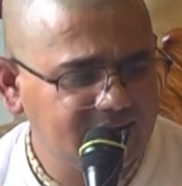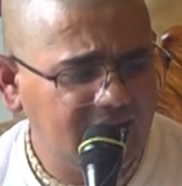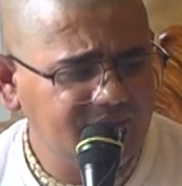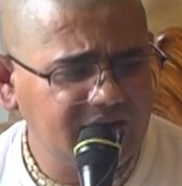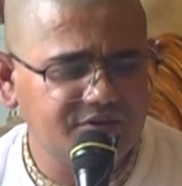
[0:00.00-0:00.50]

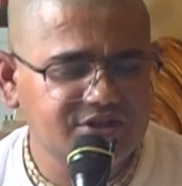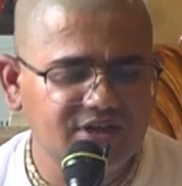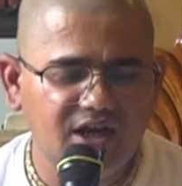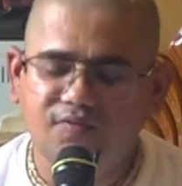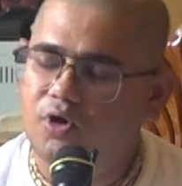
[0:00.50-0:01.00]
Then when
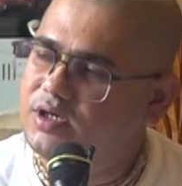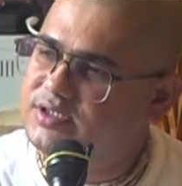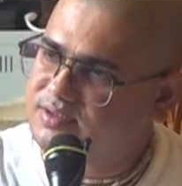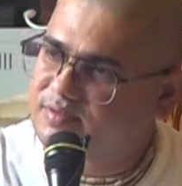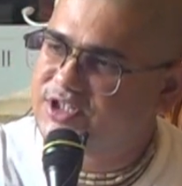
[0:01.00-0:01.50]
Krishna
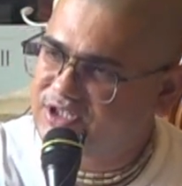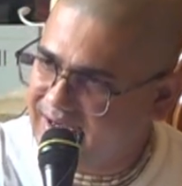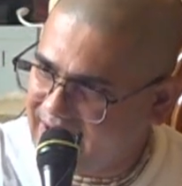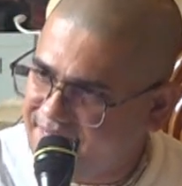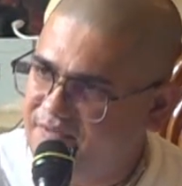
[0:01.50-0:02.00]

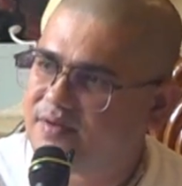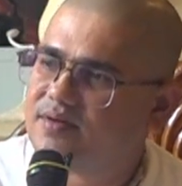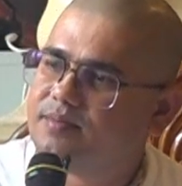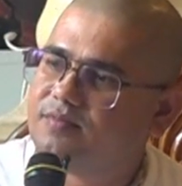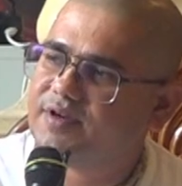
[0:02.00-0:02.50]
left
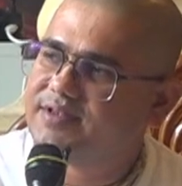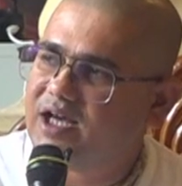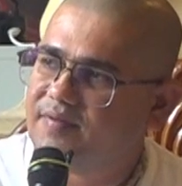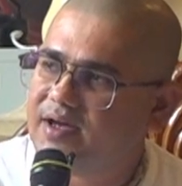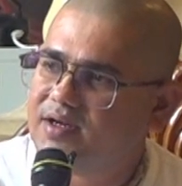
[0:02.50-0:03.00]

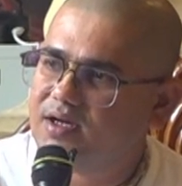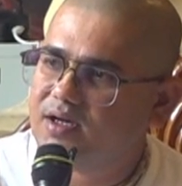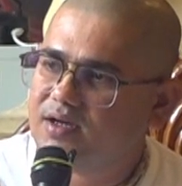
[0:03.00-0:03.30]
Vrindavan,